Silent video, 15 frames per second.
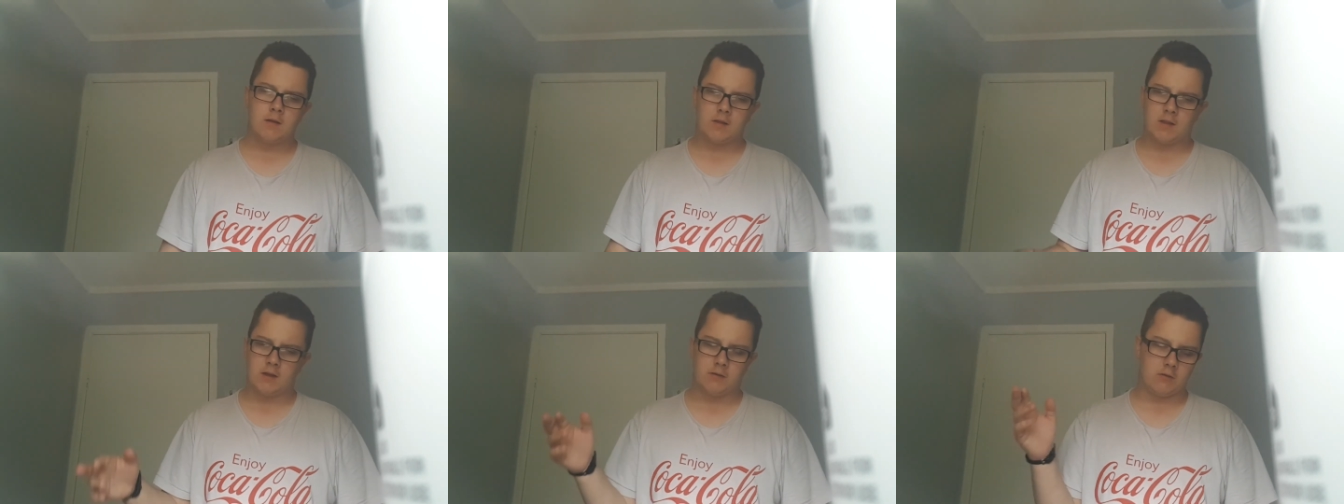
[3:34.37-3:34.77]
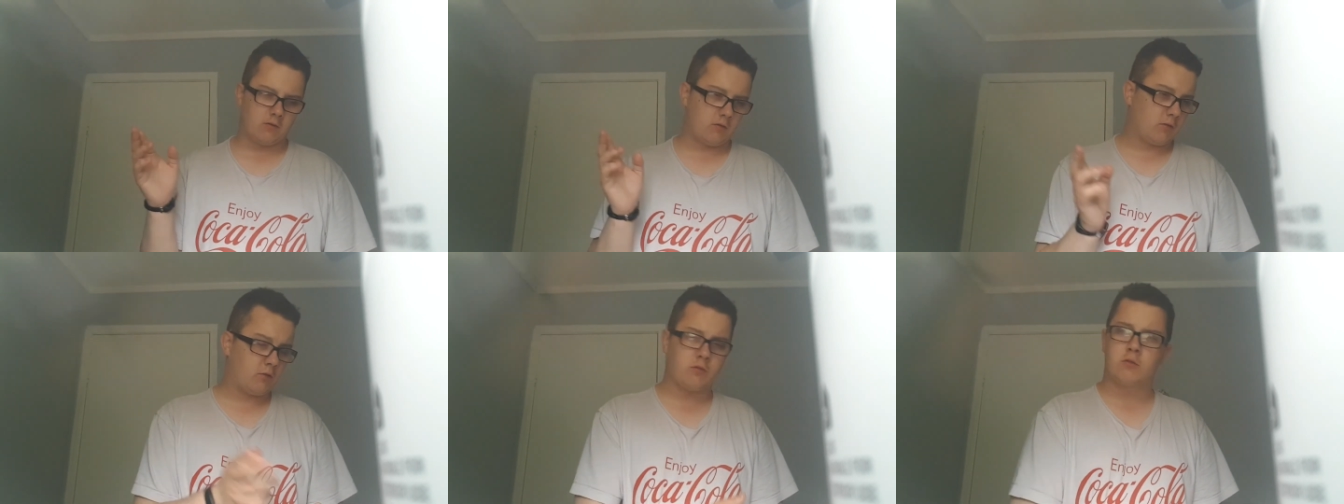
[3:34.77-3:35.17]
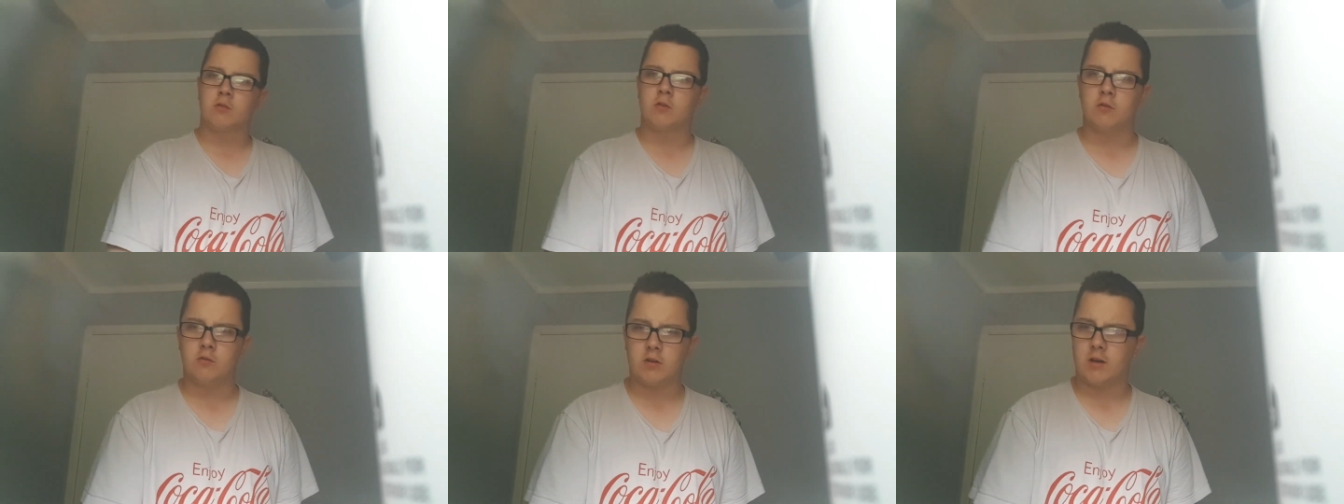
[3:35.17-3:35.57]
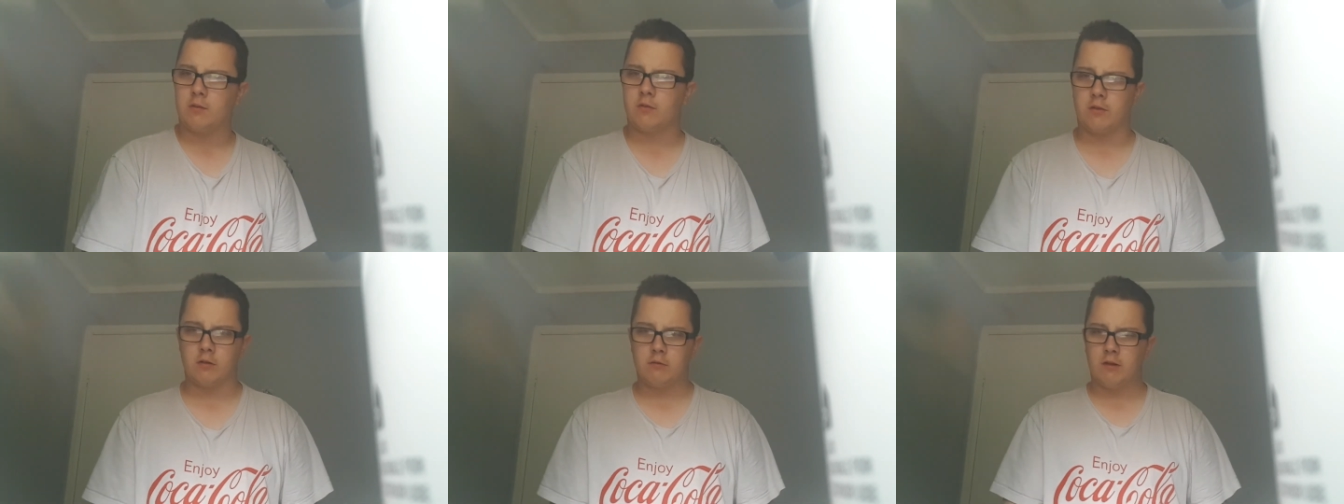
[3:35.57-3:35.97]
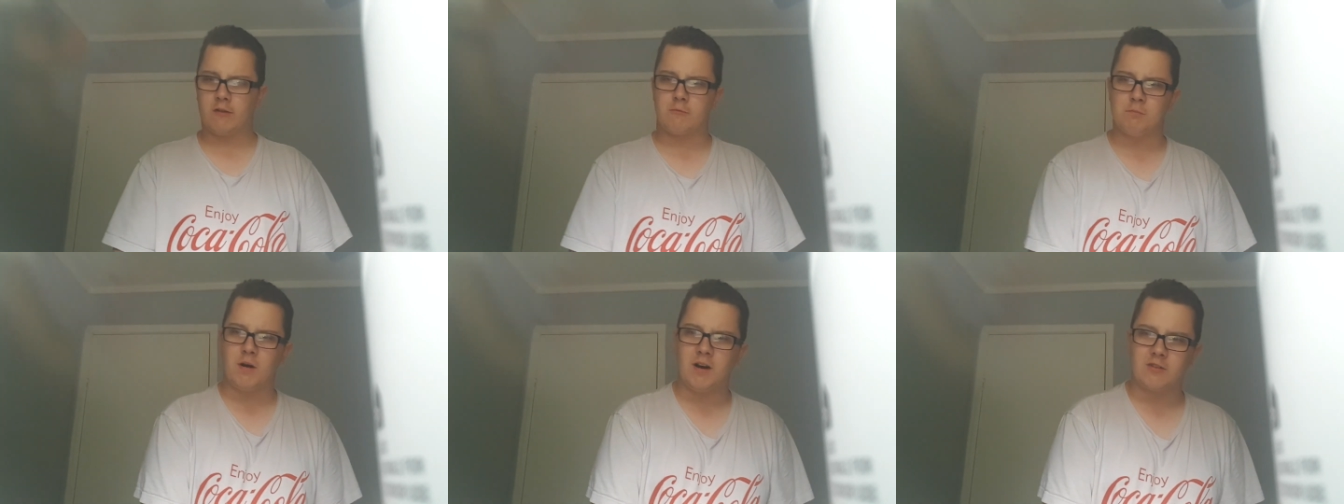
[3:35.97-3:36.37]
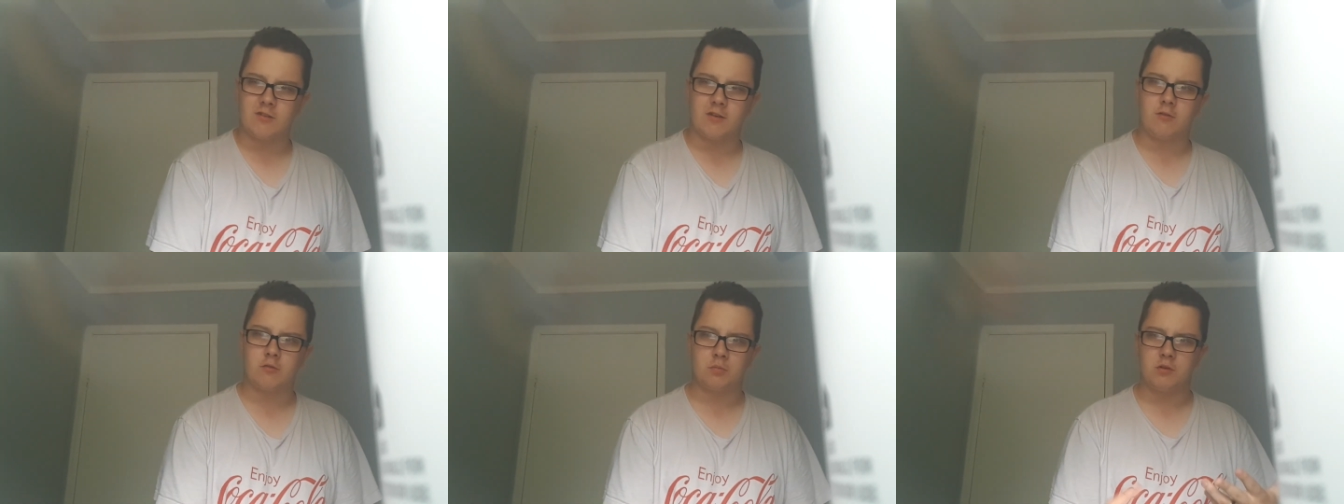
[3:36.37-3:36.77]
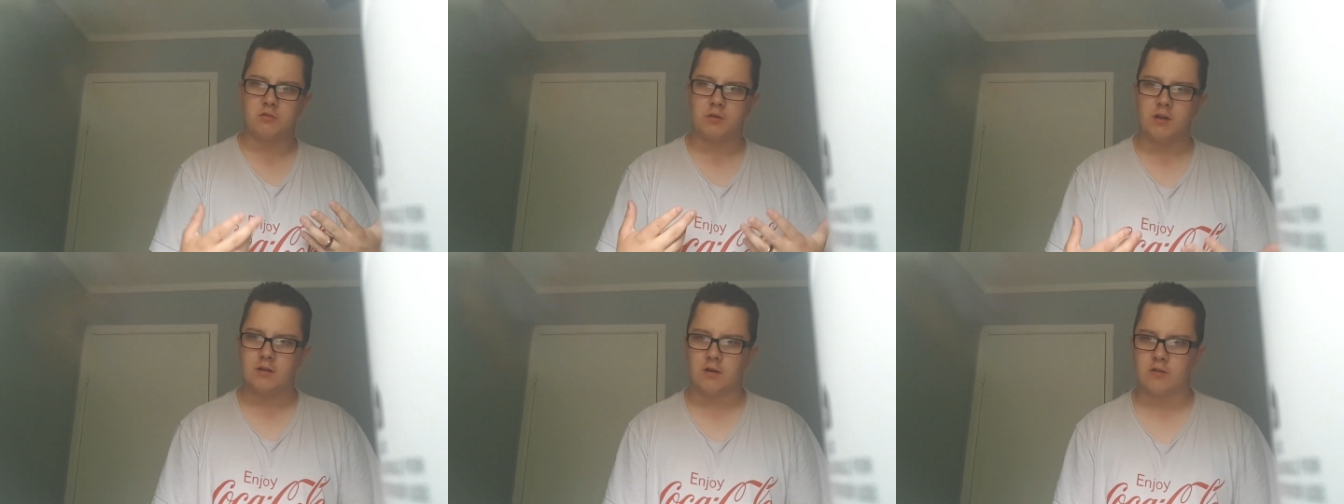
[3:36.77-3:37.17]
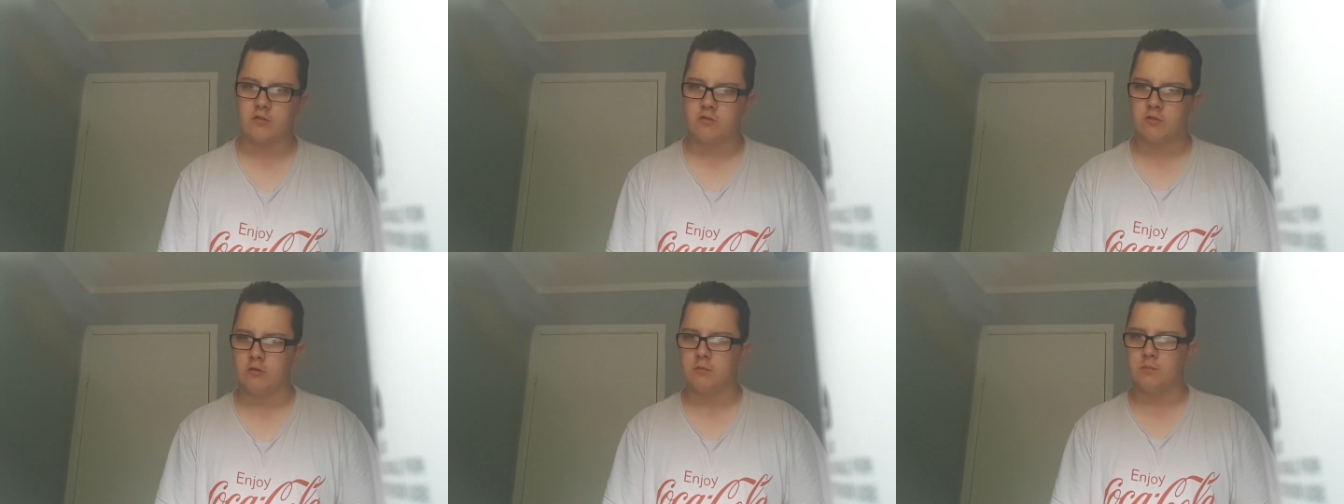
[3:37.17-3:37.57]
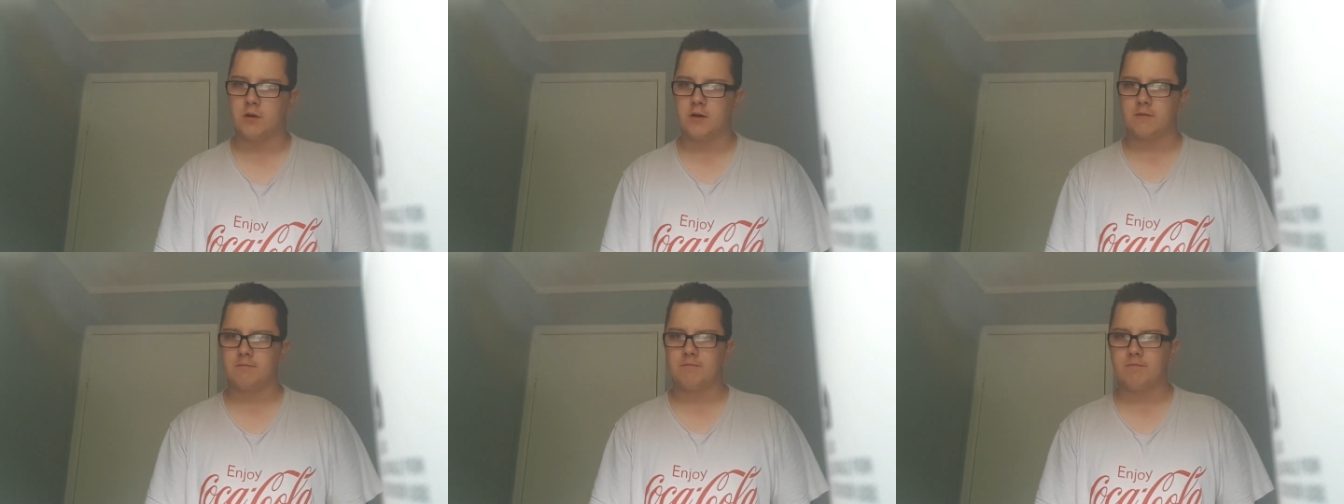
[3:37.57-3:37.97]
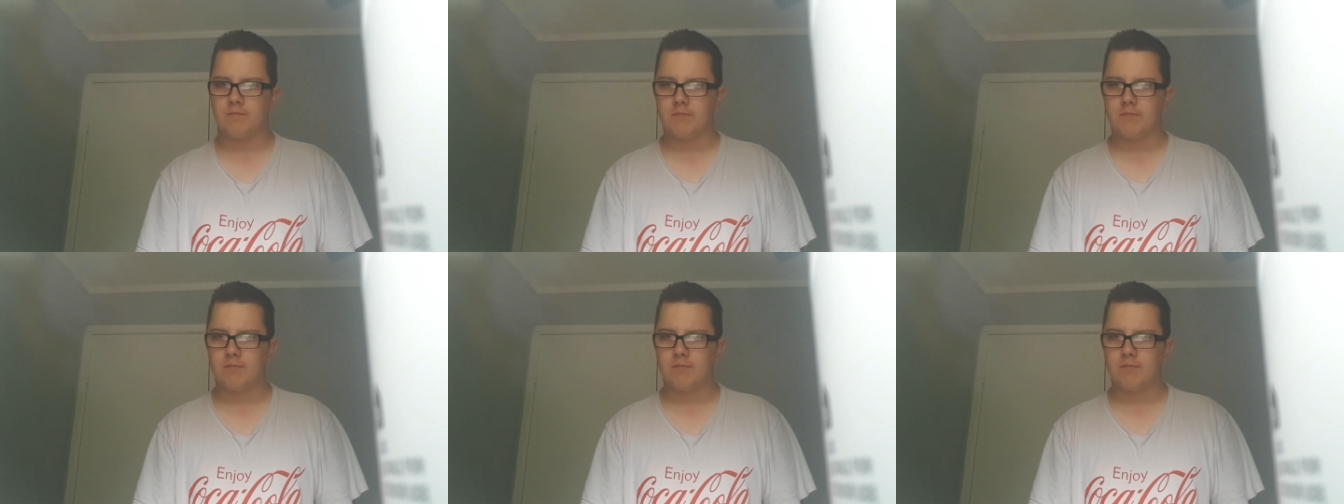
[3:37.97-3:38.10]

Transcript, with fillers: There was good times, there was bad times between us two, but